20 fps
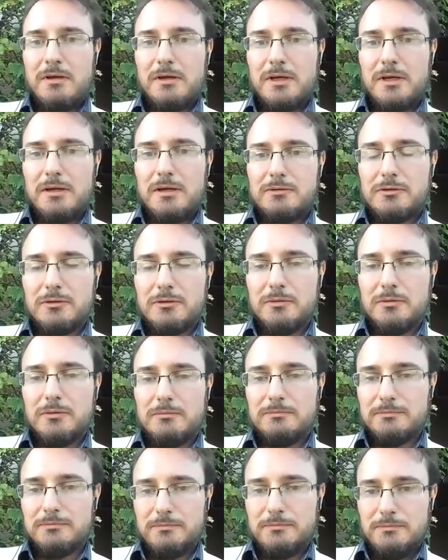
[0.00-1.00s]
Uh, so
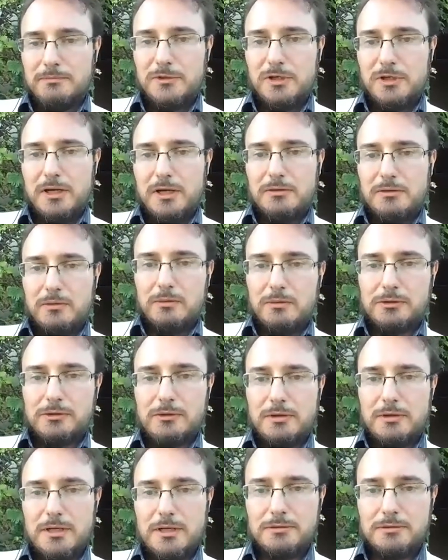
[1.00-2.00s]
China
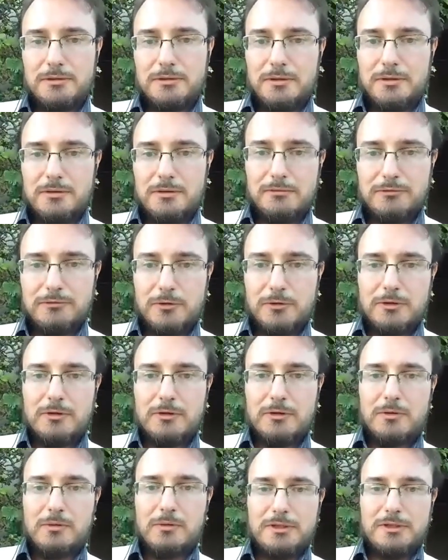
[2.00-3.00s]
also has a
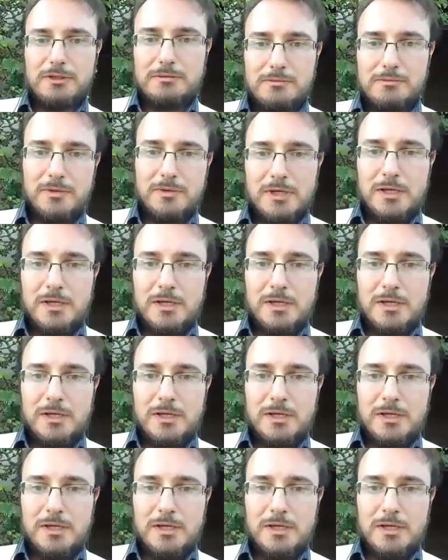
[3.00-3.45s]
foothold in